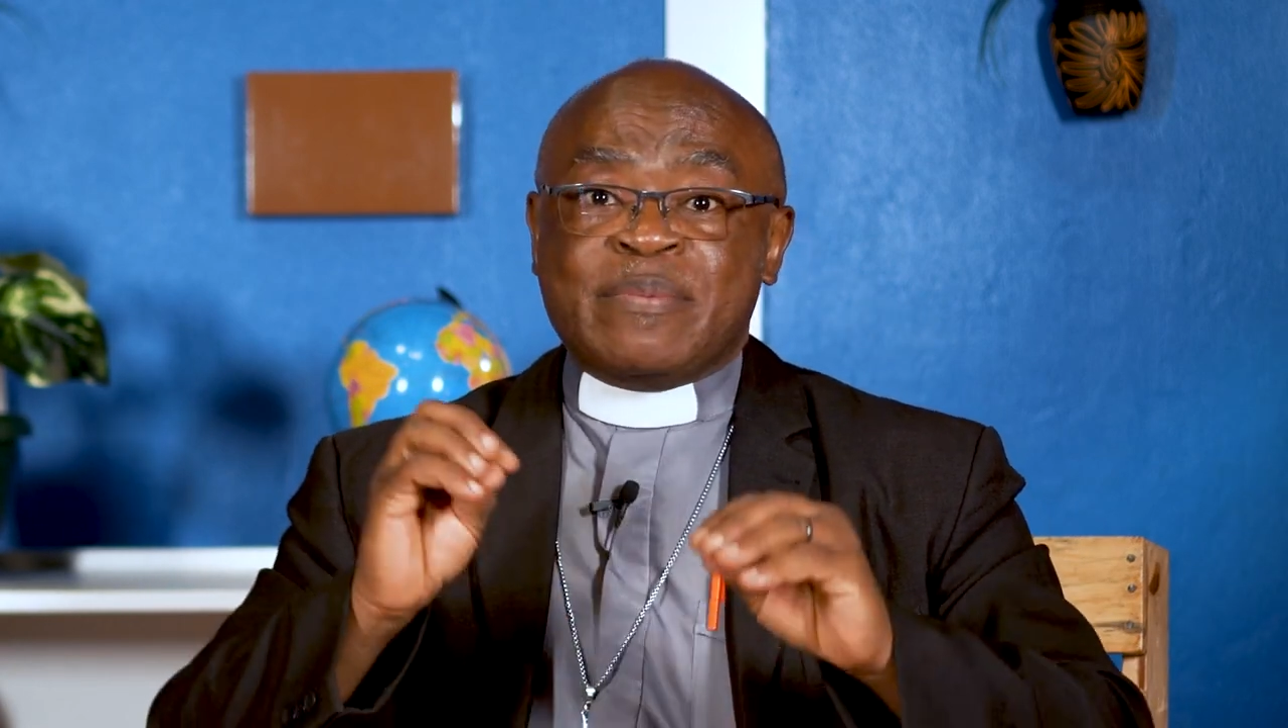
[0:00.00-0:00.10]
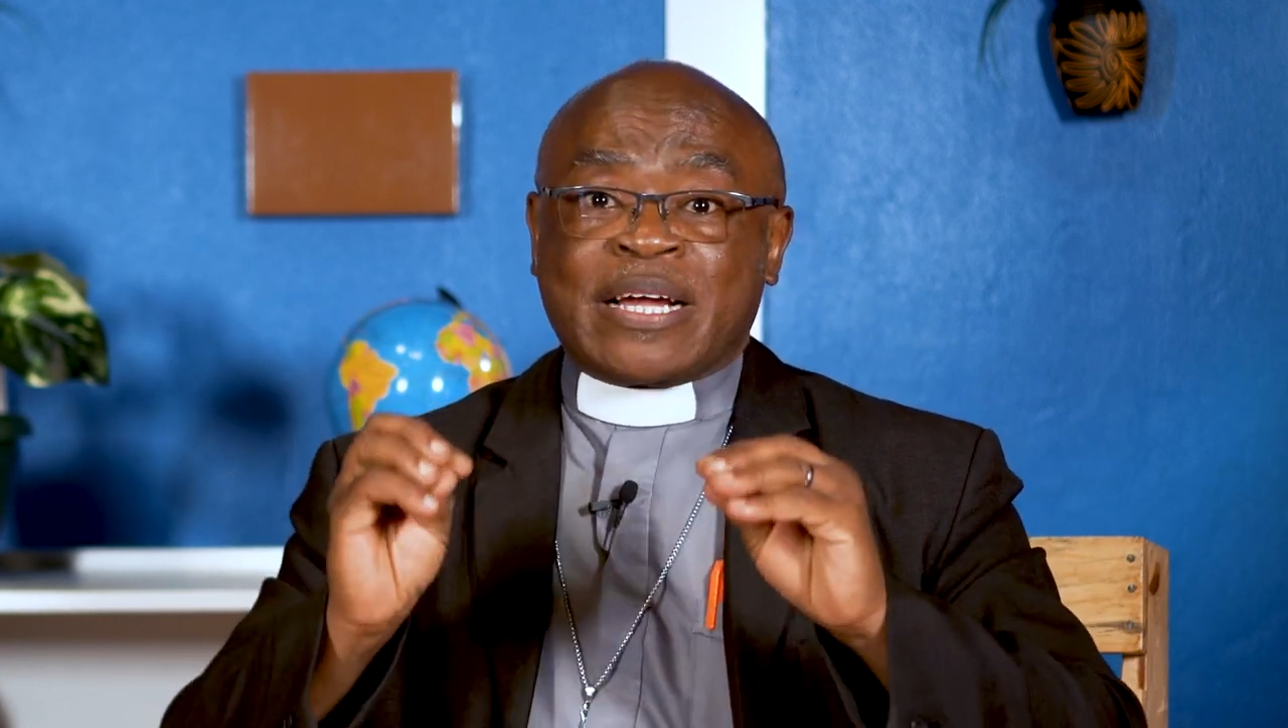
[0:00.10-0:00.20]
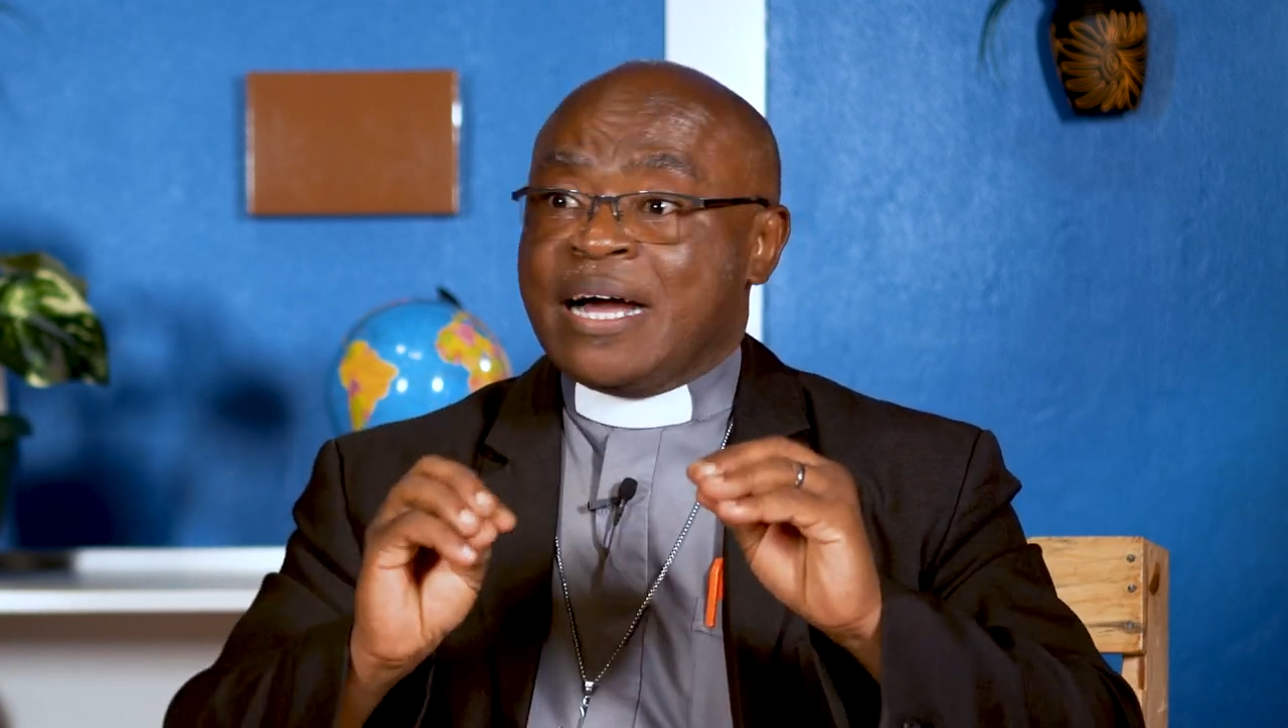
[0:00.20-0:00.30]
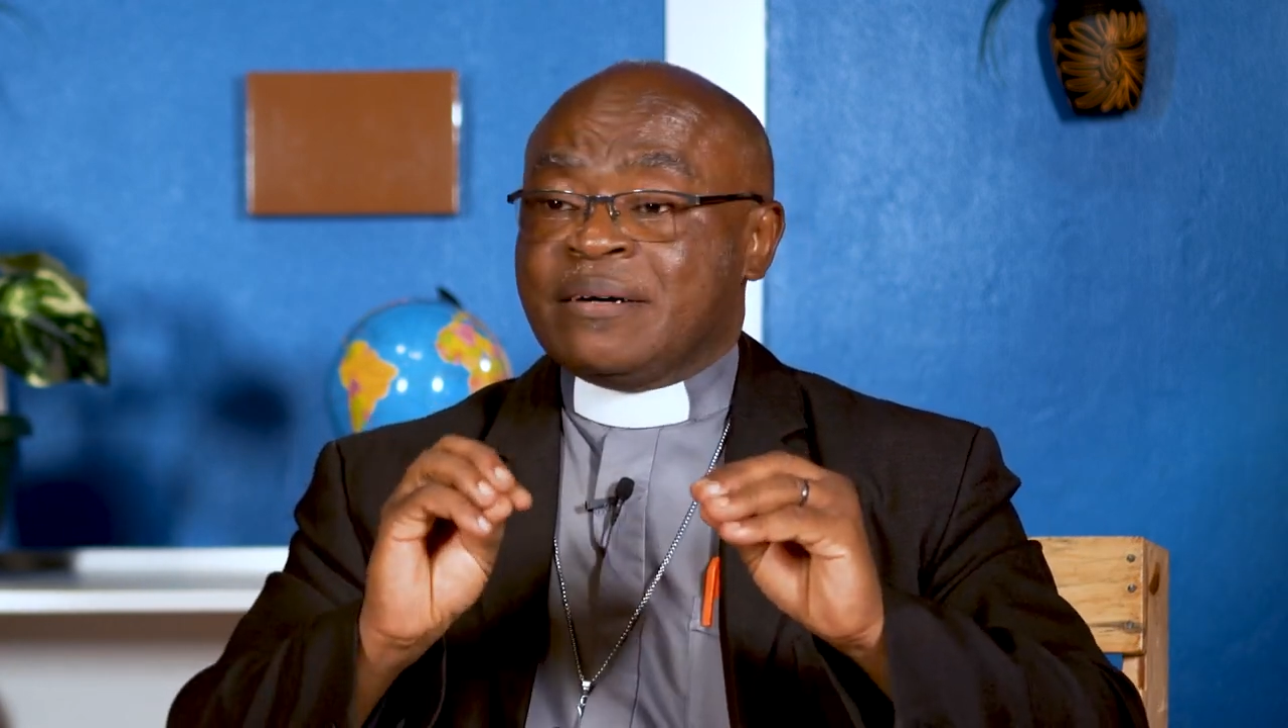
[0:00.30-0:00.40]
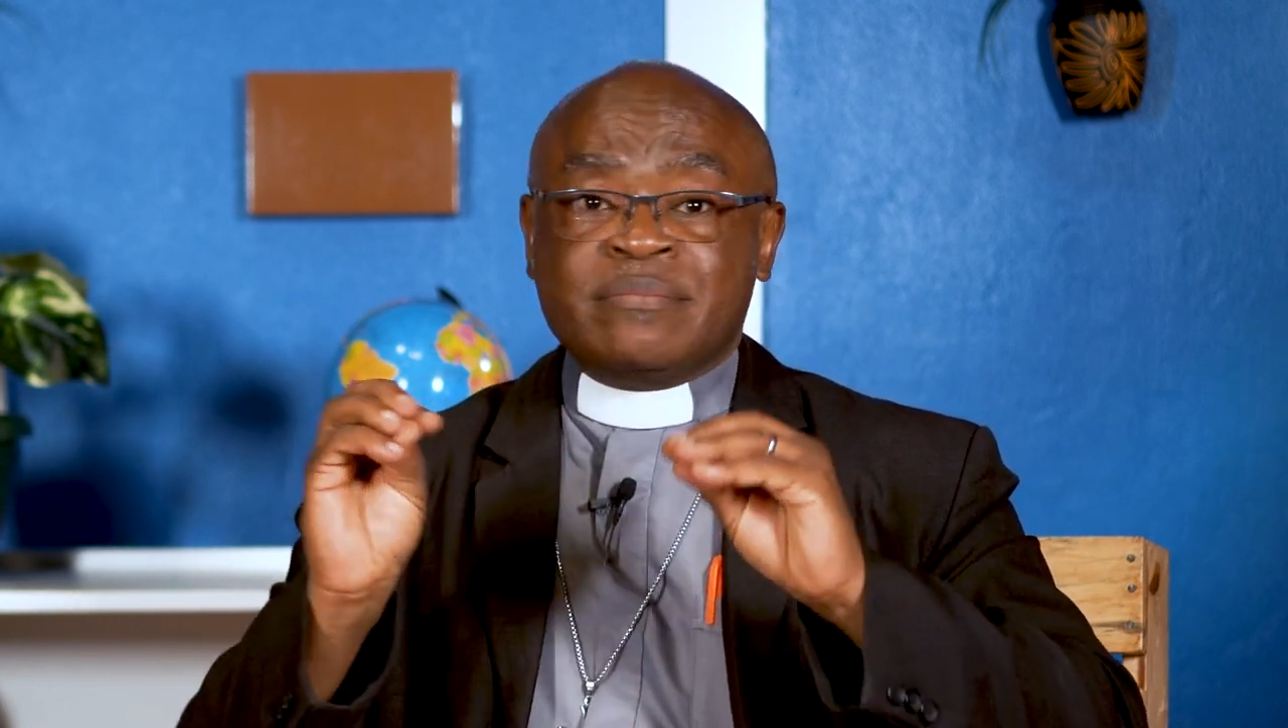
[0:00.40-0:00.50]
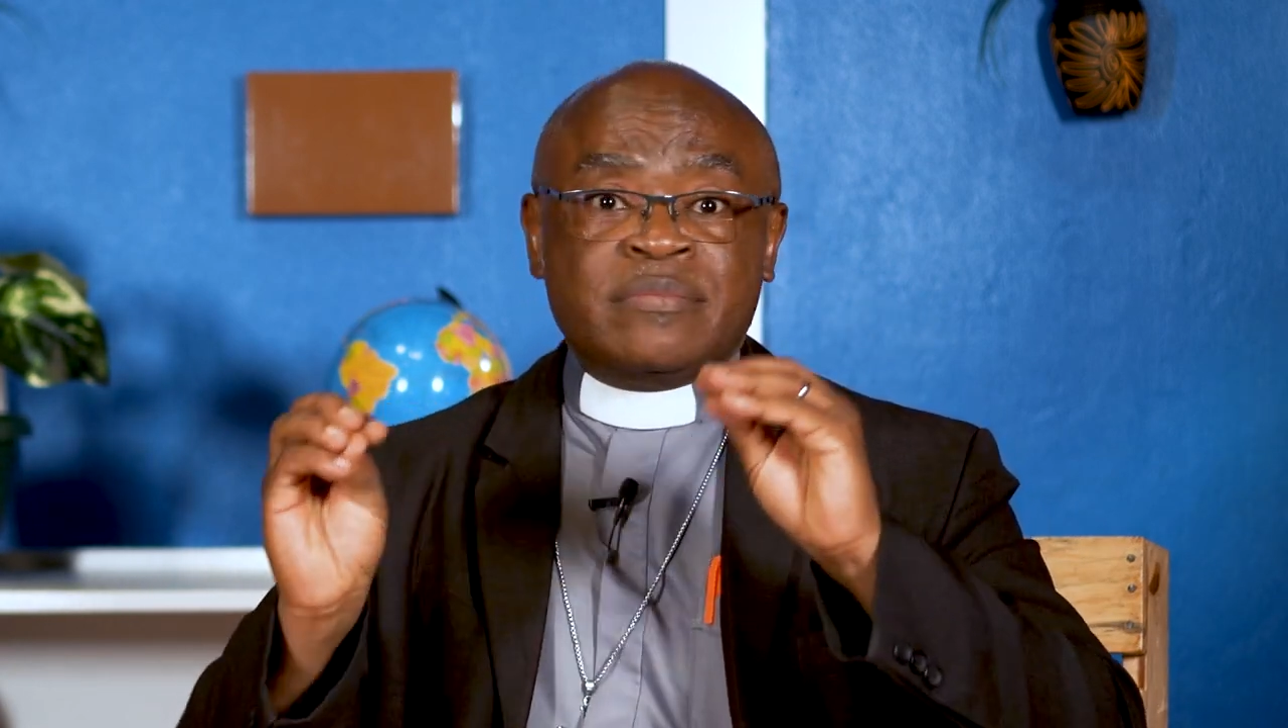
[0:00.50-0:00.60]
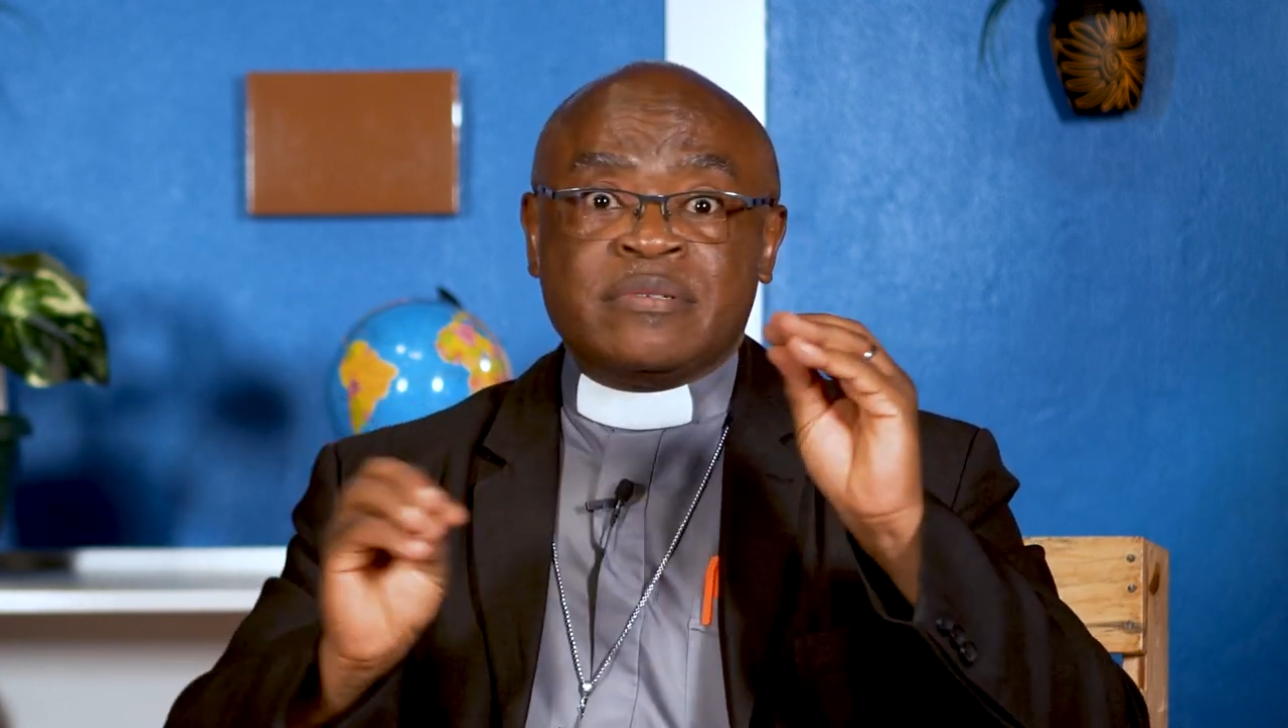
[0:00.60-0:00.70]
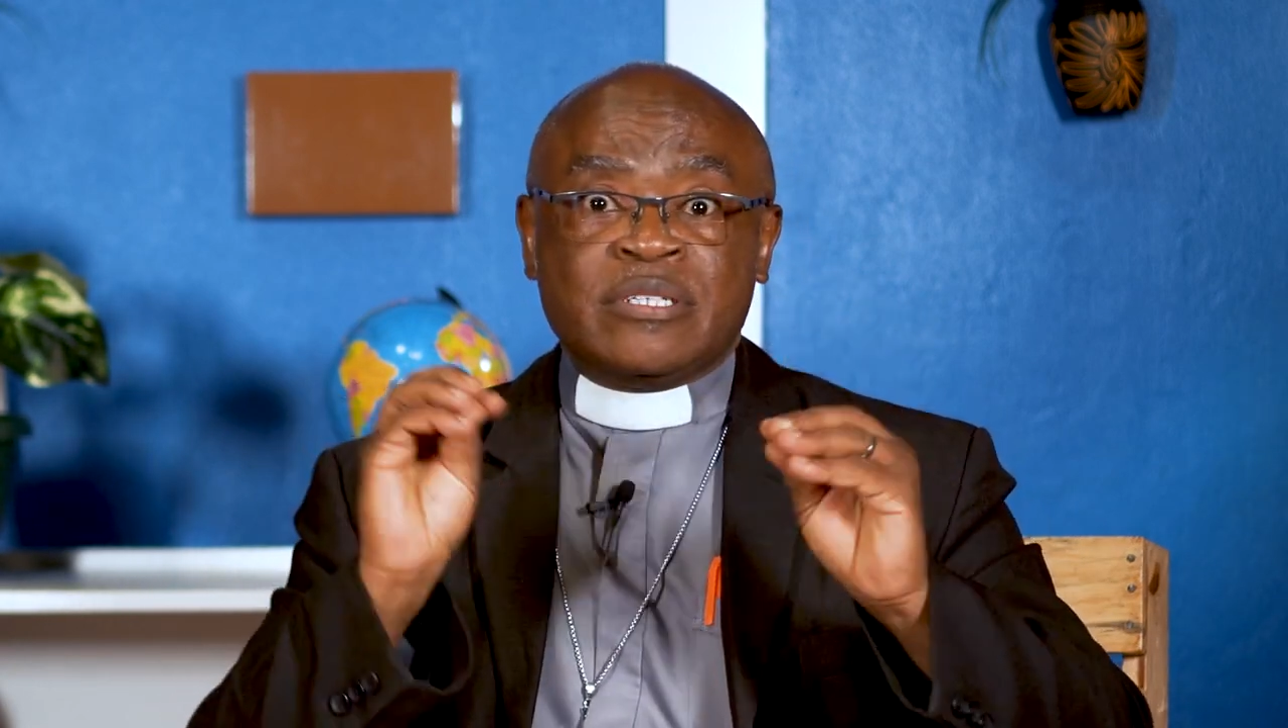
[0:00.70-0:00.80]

become,